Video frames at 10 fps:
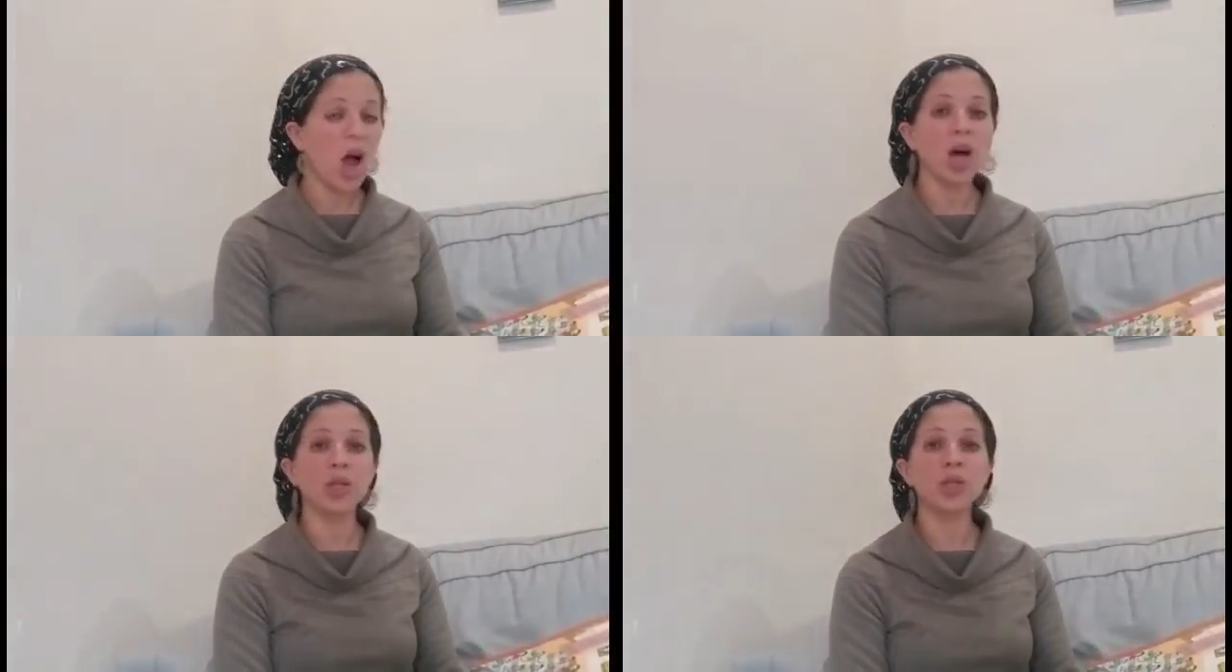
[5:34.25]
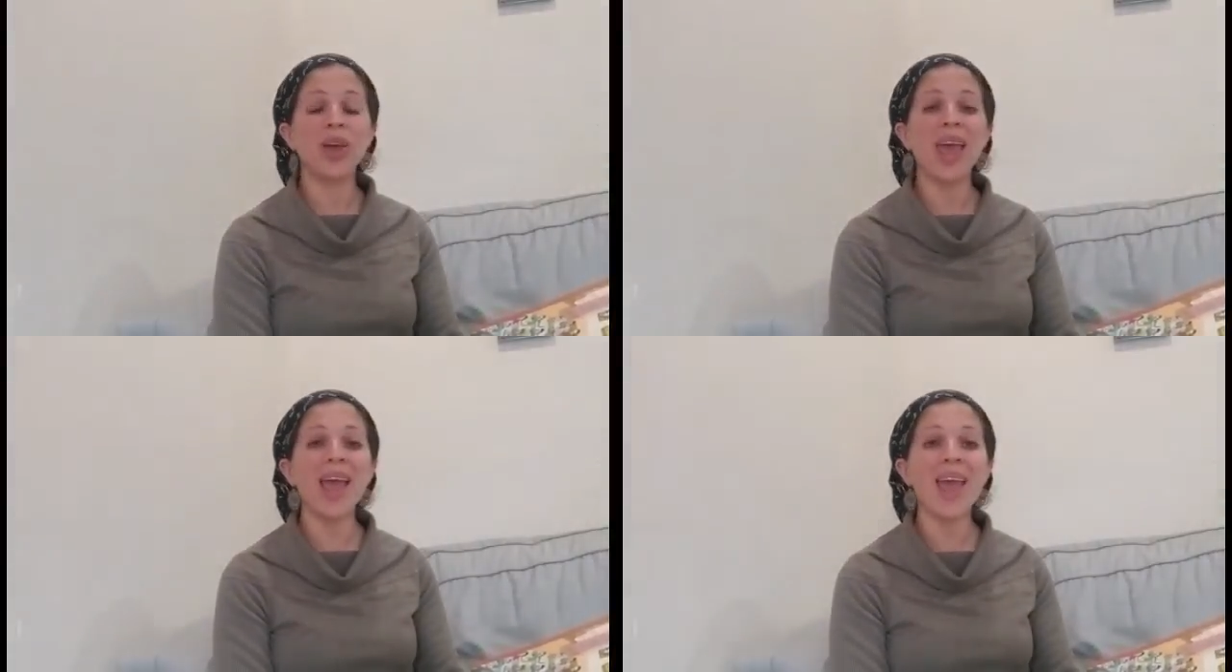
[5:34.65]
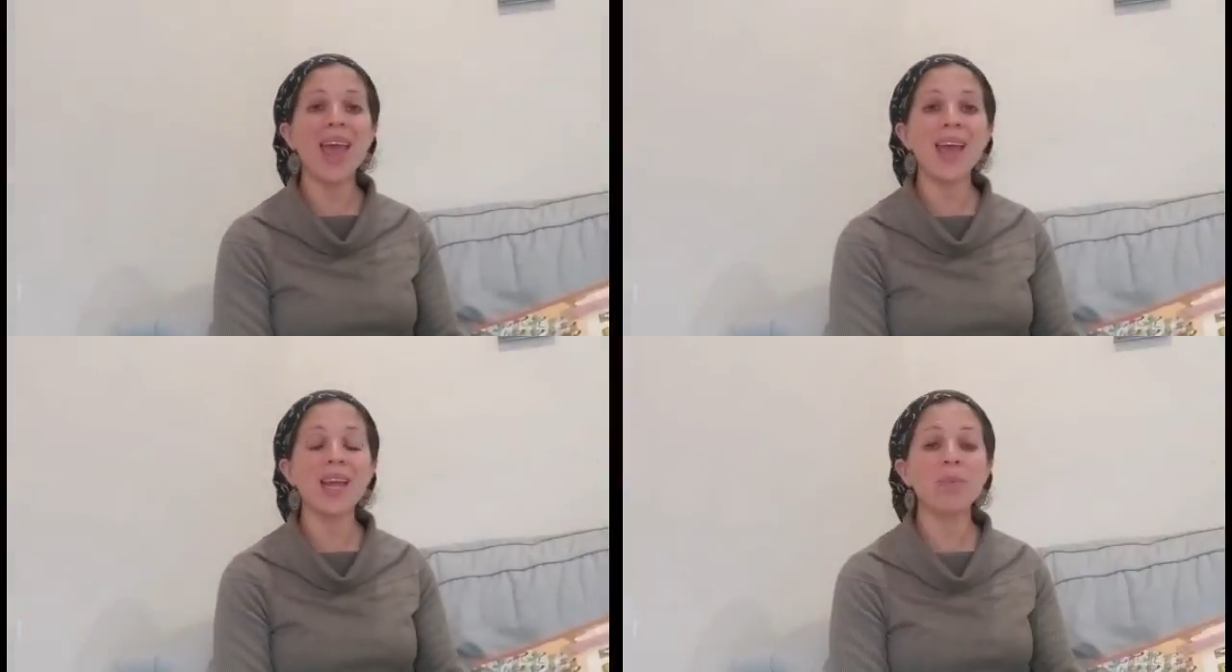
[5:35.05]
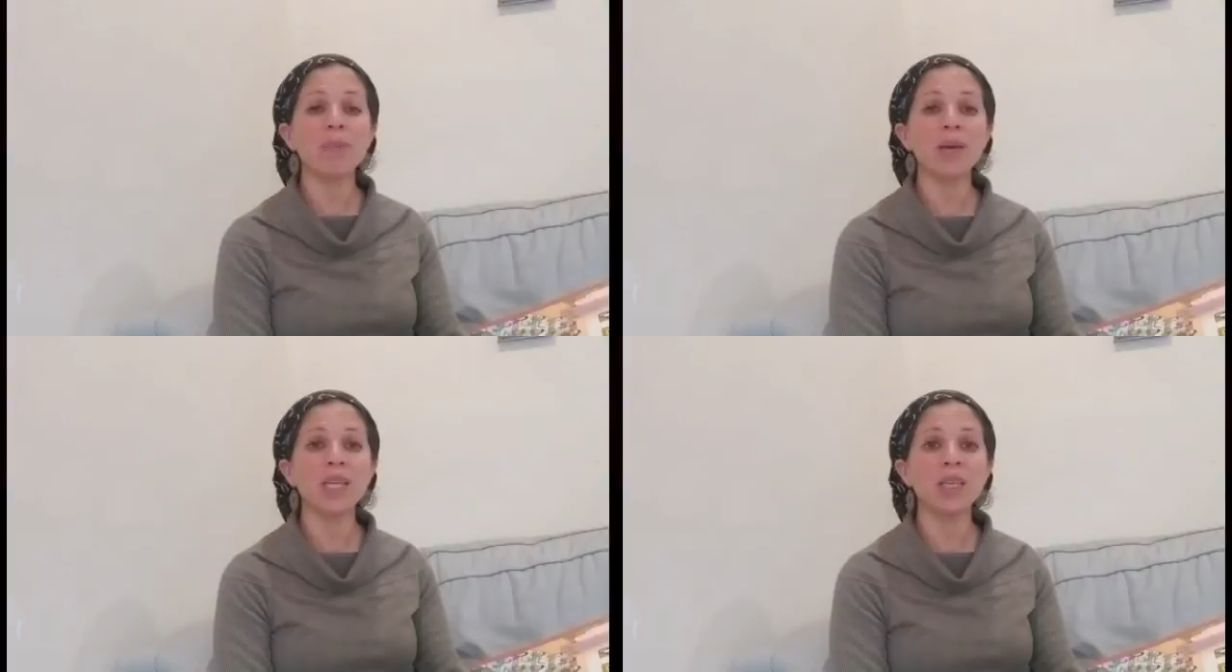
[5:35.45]
onto any
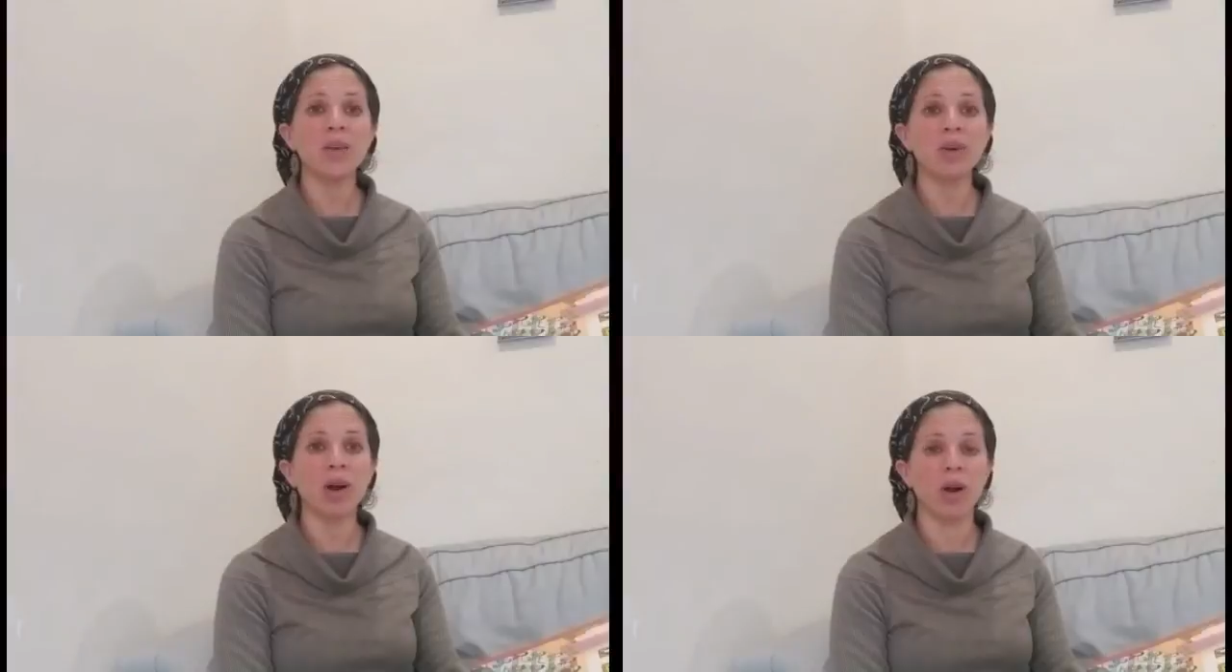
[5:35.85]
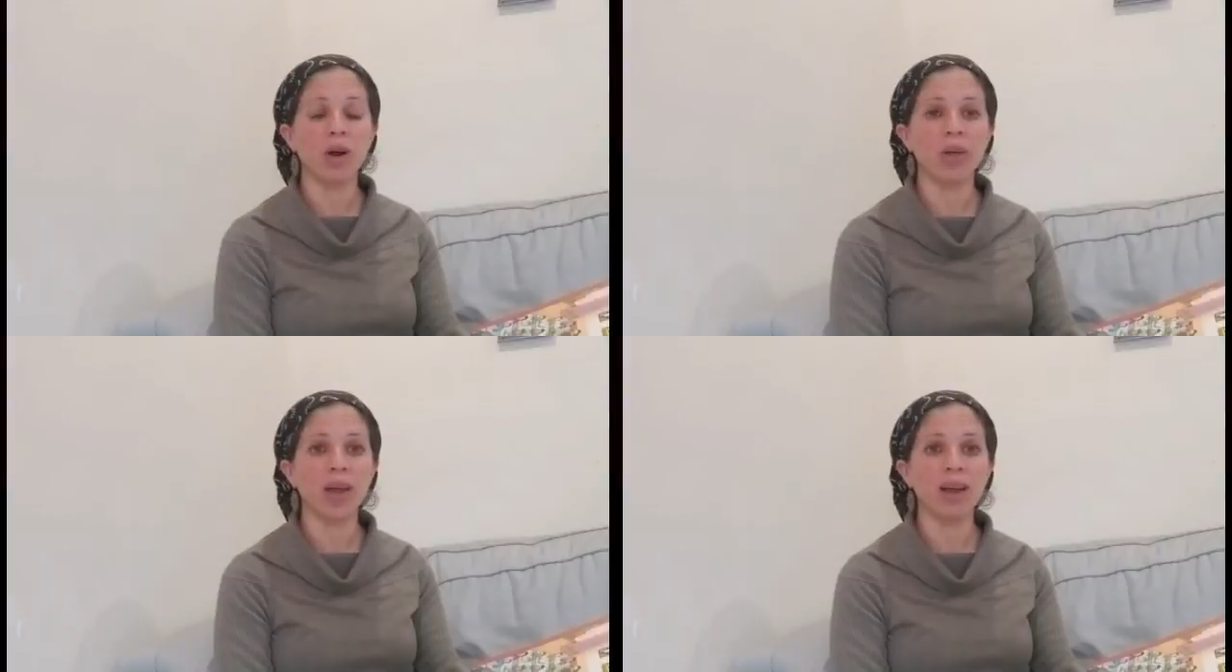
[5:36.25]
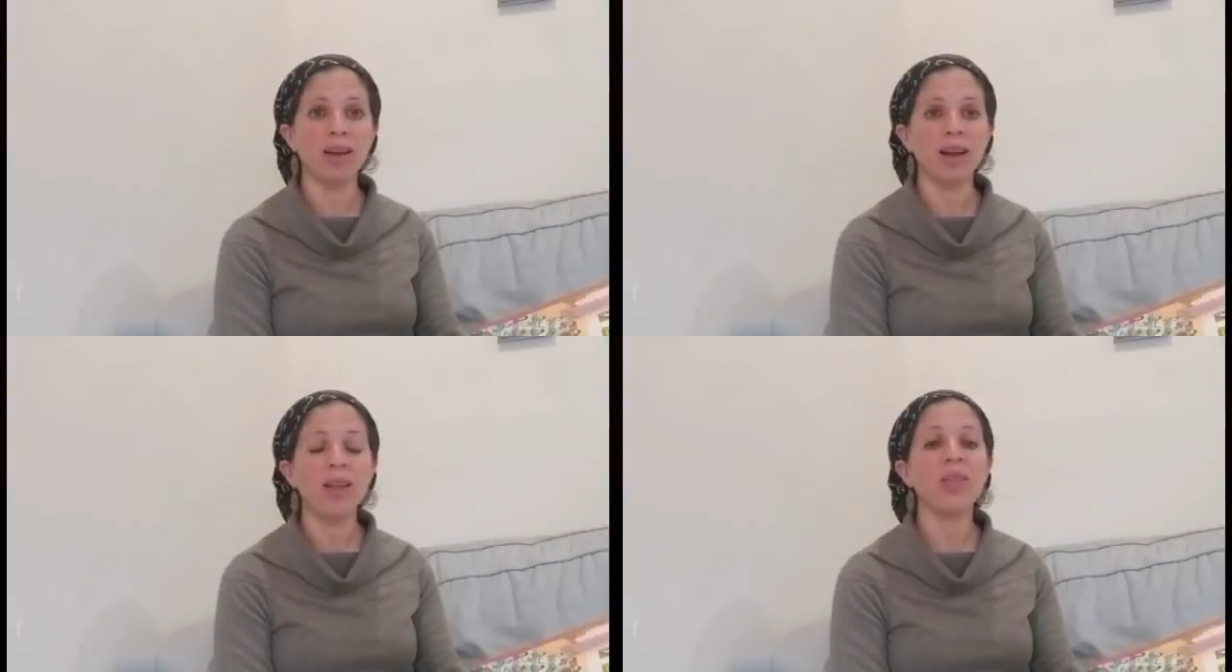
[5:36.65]
piece of clothing